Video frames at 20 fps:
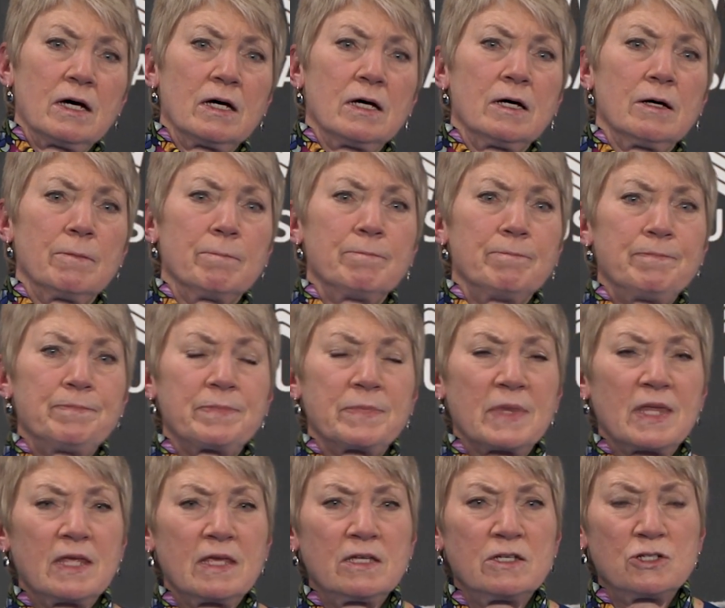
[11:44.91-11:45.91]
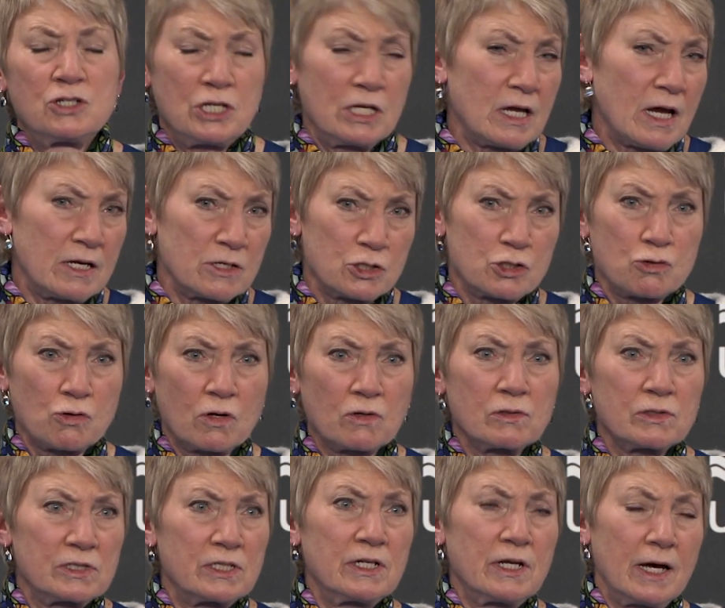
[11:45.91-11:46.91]
And she kind of
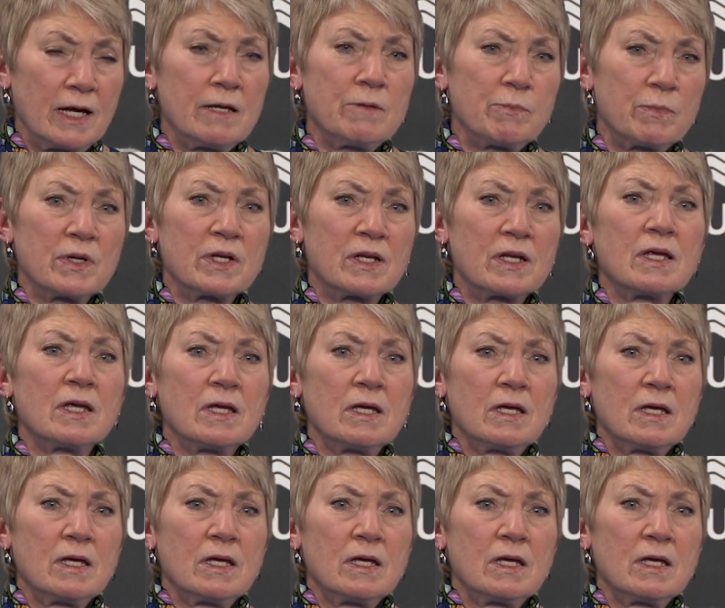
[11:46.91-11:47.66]
struggled tonight, but